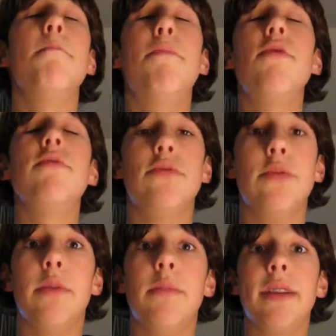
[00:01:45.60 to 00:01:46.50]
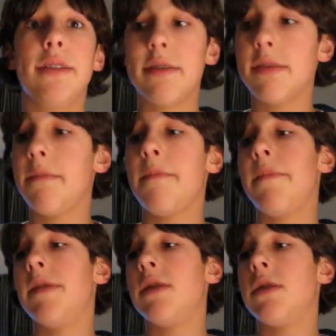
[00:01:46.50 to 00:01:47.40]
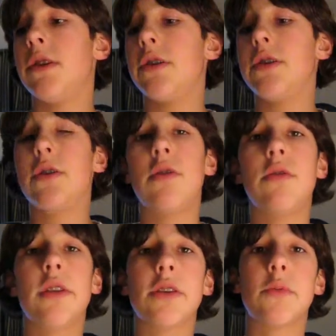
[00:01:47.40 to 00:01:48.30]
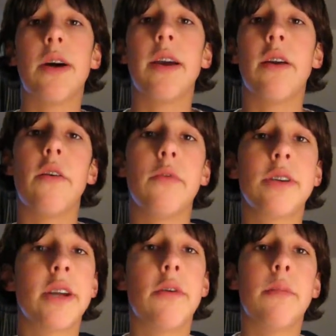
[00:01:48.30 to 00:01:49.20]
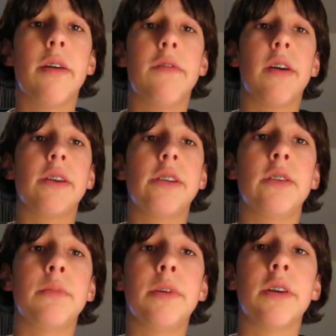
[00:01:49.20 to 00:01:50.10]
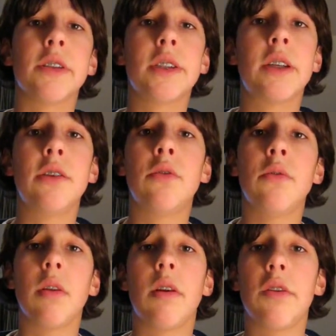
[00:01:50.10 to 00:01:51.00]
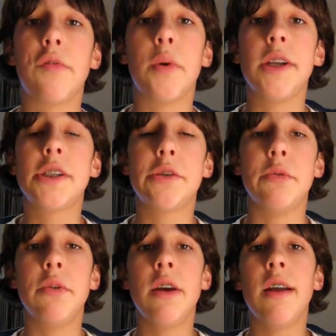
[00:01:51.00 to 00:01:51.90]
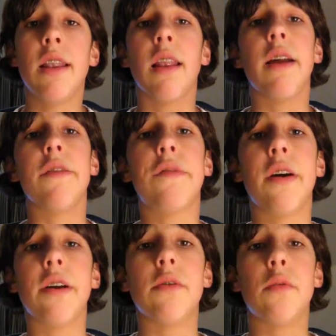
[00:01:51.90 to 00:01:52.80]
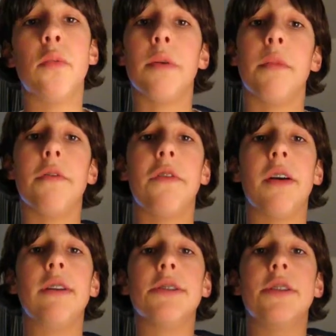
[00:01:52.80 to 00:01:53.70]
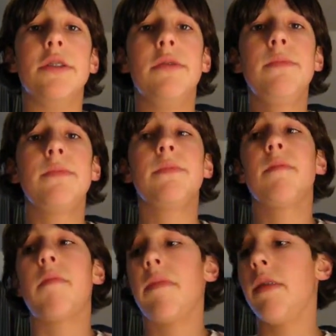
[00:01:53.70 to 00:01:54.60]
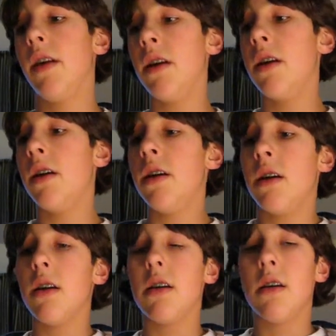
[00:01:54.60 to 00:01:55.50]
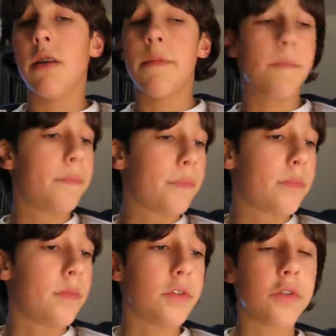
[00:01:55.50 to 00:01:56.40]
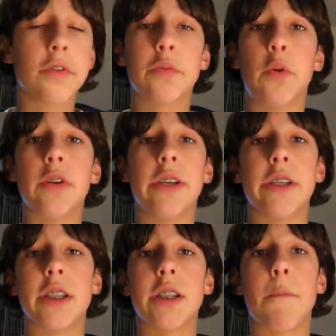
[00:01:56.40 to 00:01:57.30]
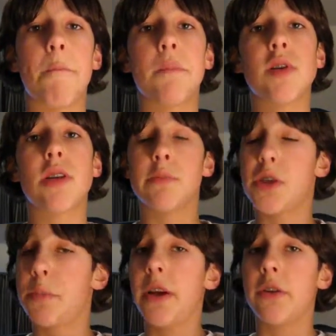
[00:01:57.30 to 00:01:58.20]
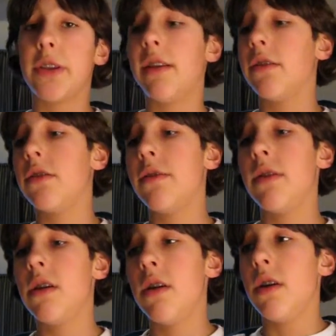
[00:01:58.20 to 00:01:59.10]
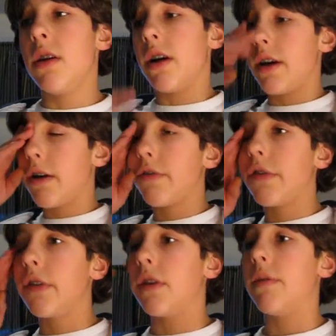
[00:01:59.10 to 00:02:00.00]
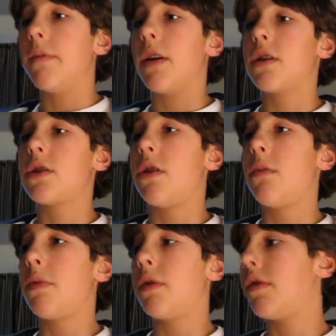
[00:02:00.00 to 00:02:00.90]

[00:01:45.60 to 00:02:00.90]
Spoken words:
bow drill method. So that's why I always carry my fire steel, because I know a lot of ways to light a fire with my fire steel. The third one is some spare tinder. I have an example